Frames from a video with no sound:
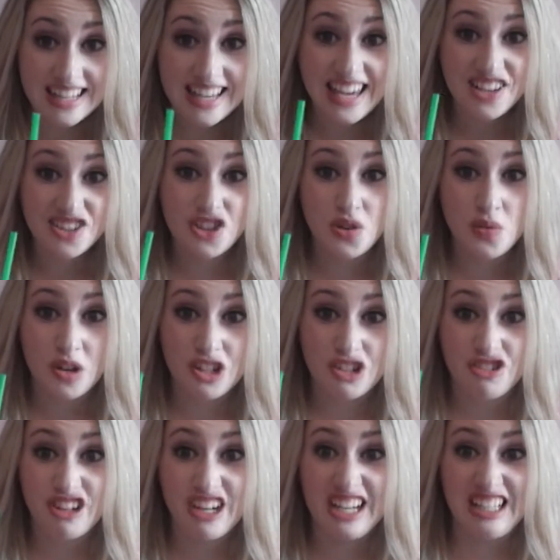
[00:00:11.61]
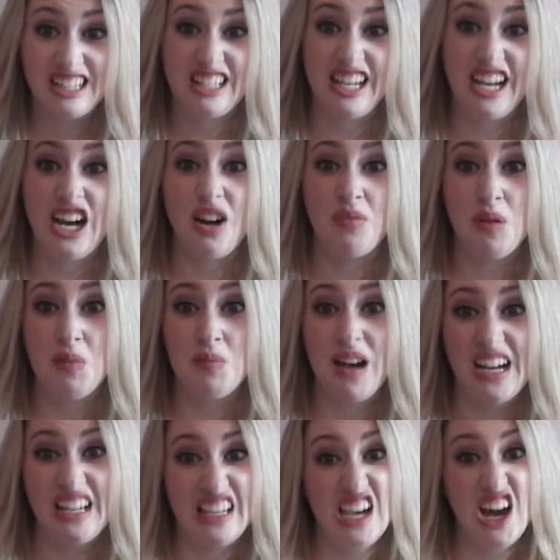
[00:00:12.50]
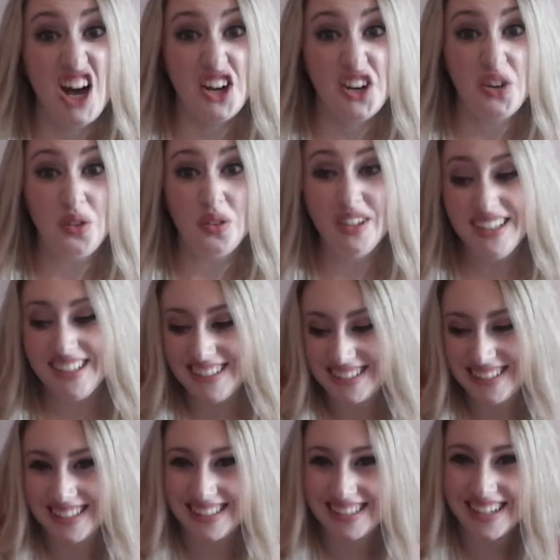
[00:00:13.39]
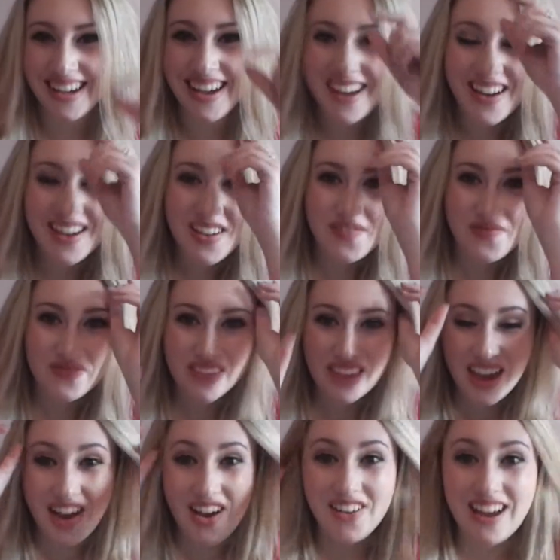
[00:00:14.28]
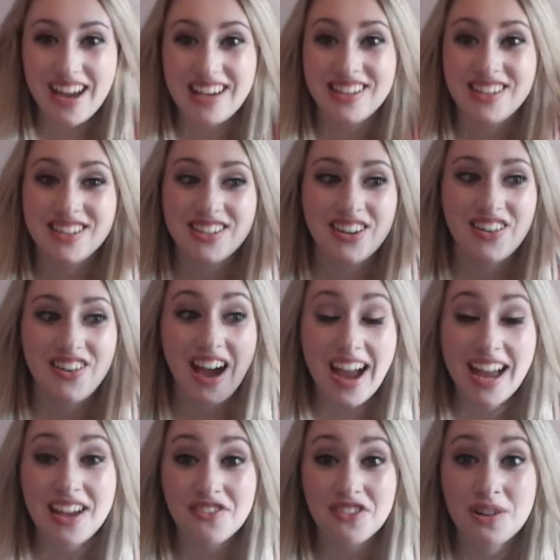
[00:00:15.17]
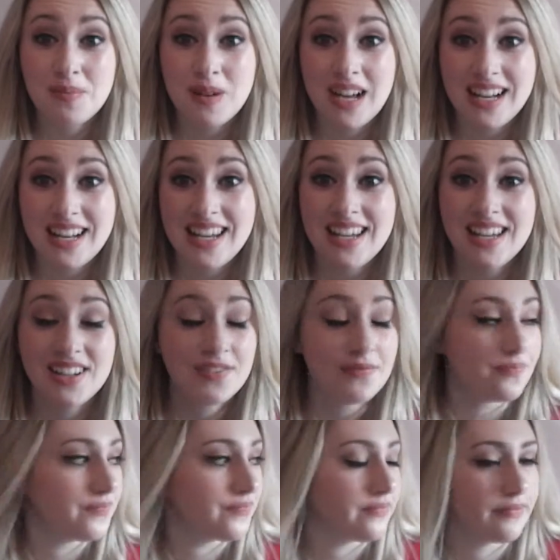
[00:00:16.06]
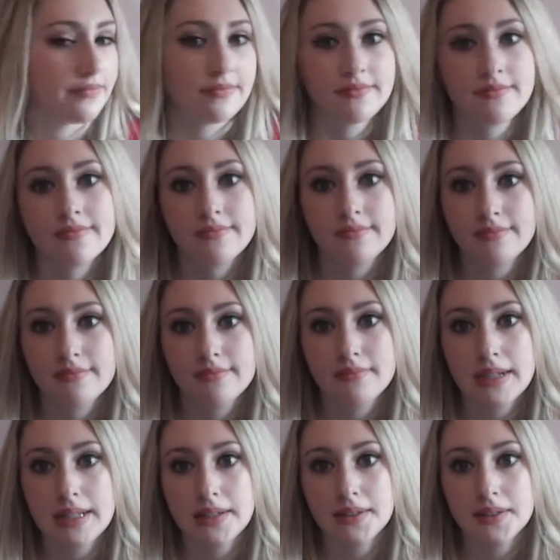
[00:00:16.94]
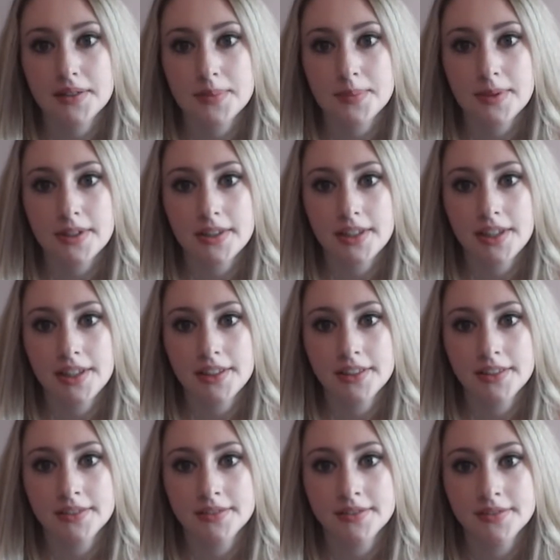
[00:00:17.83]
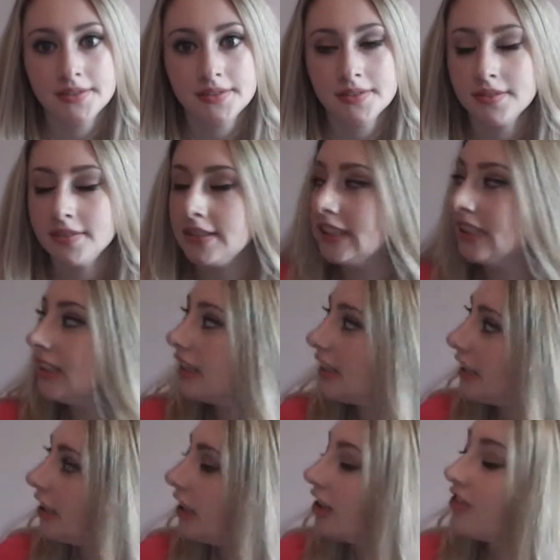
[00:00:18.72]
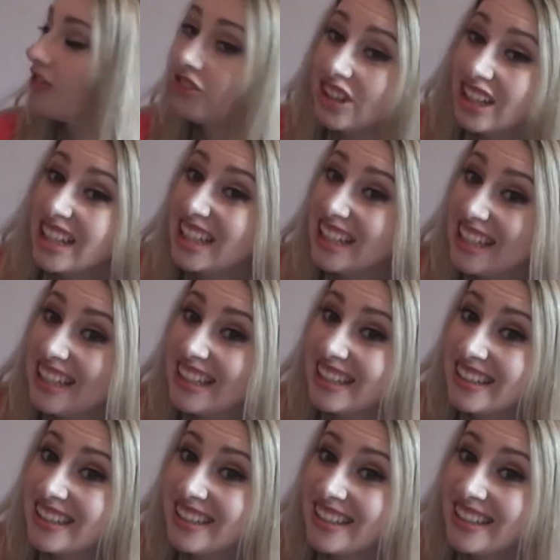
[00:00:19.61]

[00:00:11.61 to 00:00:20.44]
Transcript: case you're wondering, it's a caramel macchiato. Okay, so hi everybody. My dog's barking. Really?